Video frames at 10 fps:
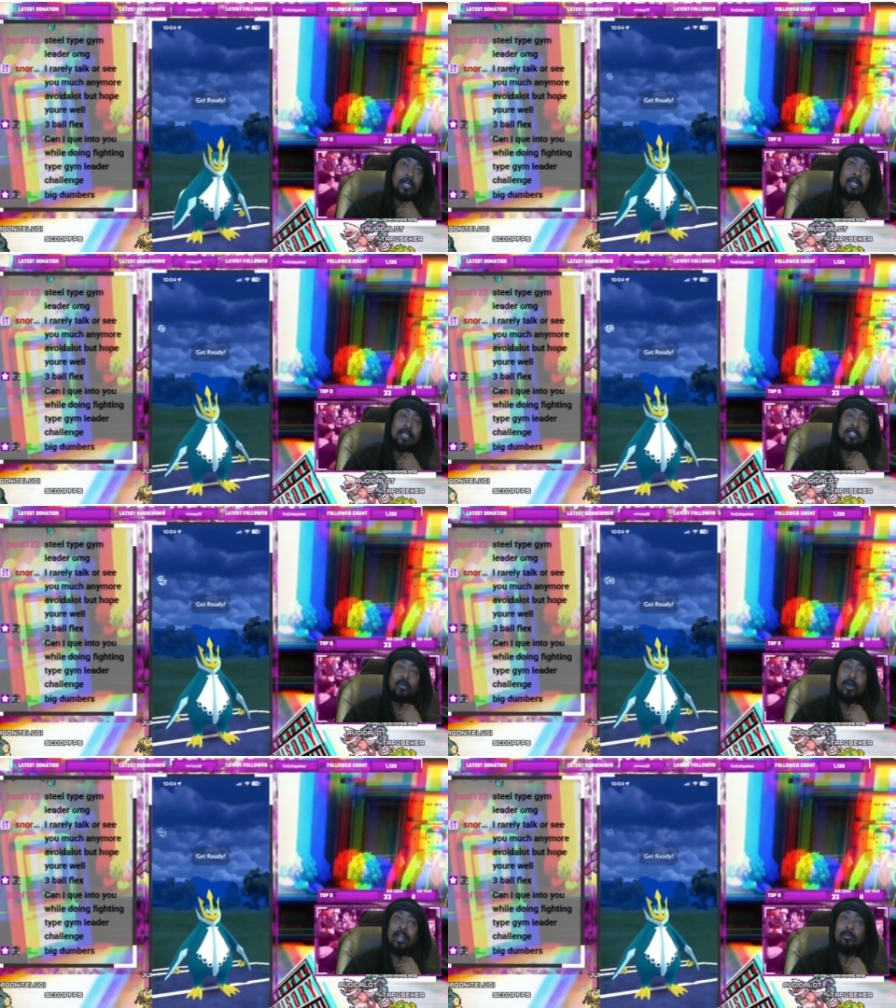And so
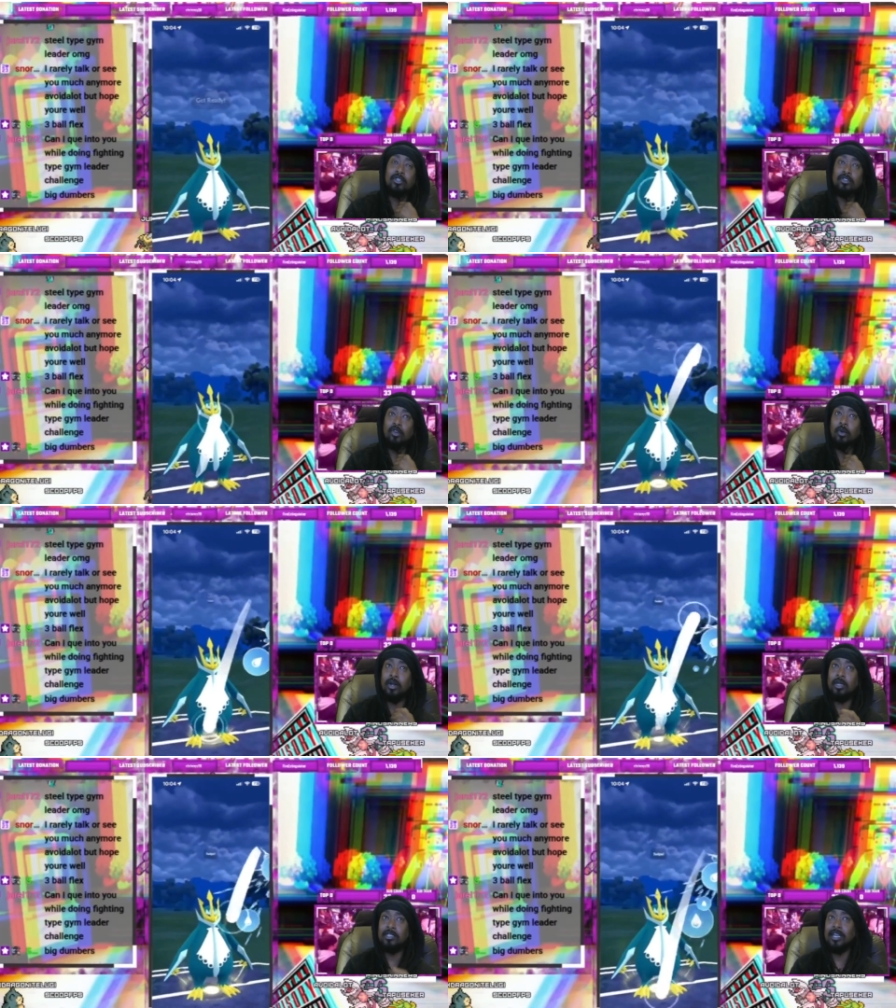we're able to throw
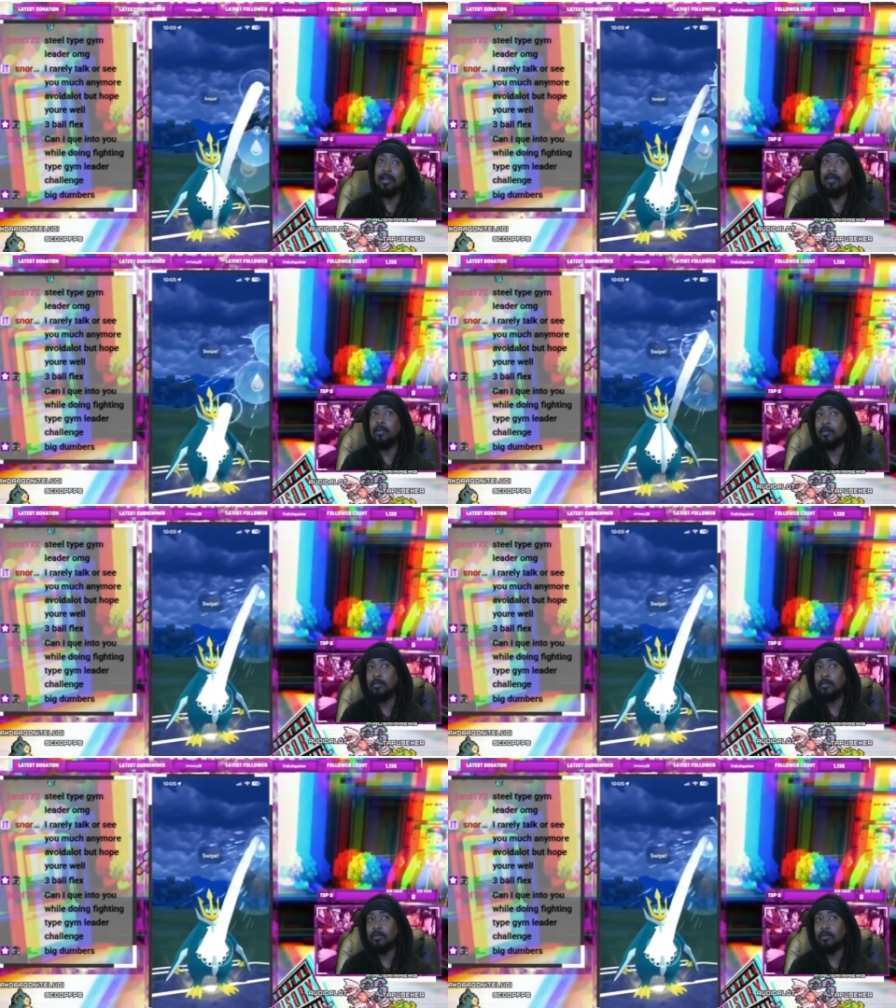on good timing